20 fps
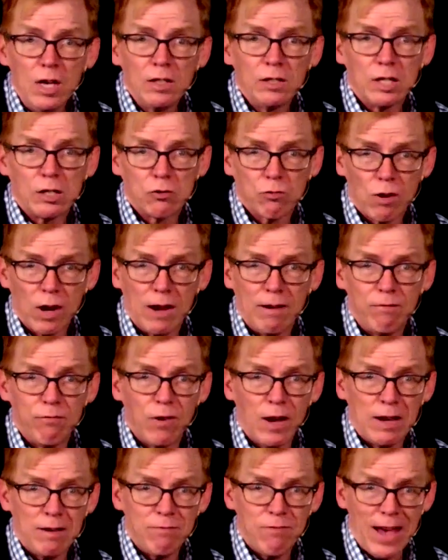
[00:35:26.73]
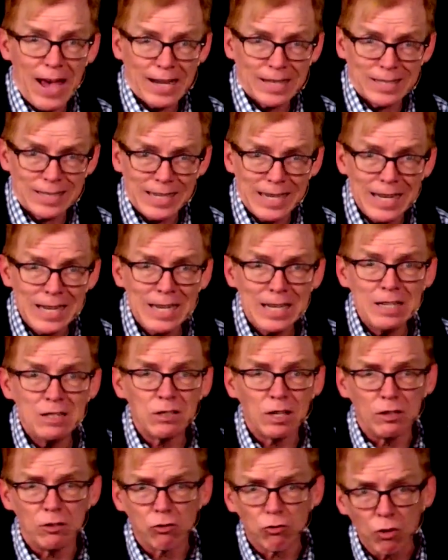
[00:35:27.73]
to try and find vaccines
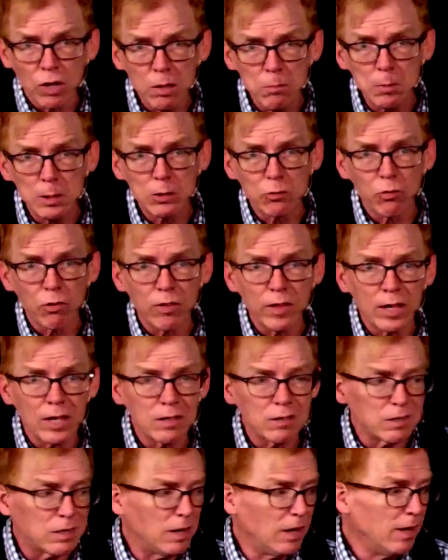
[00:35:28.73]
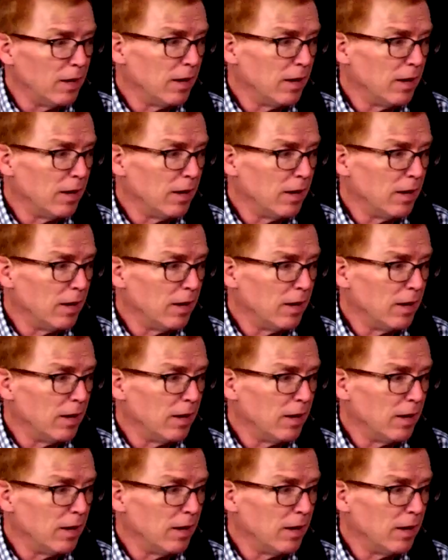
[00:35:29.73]
and treatments for this.